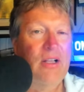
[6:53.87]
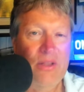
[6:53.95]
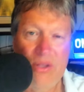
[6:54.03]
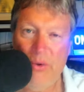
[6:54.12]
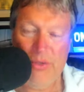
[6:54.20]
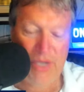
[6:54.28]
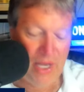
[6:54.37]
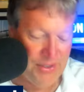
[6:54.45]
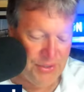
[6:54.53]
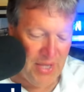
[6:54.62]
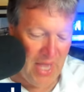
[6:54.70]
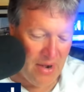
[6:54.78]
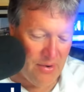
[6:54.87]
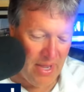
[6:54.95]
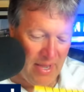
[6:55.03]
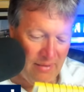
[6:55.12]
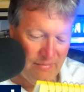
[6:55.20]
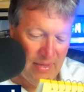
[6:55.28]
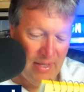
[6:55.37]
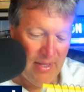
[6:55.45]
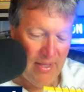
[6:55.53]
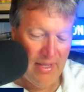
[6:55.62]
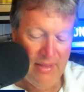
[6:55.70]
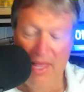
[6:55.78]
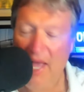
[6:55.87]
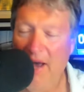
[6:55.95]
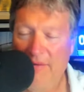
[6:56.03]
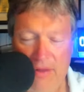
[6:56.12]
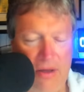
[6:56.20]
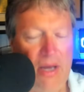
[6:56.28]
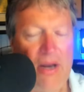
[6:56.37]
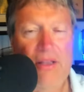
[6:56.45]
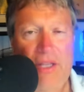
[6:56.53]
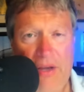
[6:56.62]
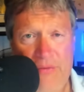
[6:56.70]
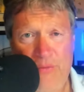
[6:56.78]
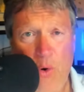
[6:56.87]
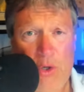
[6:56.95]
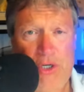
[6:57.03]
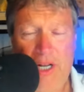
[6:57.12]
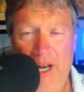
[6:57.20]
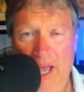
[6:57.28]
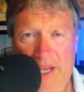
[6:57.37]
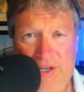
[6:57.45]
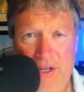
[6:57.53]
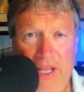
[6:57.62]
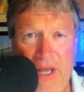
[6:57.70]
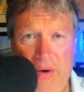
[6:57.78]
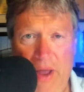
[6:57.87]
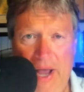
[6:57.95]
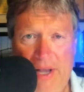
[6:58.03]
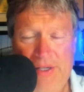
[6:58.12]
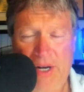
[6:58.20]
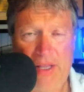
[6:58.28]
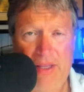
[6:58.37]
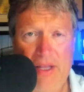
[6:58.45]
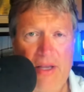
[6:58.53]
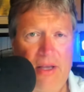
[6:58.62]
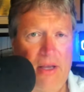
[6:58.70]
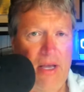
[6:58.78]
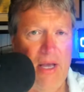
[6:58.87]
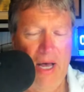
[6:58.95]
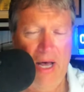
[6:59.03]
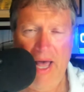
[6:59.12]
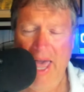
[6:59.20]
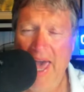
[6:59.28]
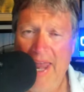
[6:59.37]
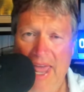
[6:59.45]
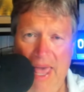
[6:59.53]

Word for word: lose on saturday they have uh, the unfortunate escalator accident uh, at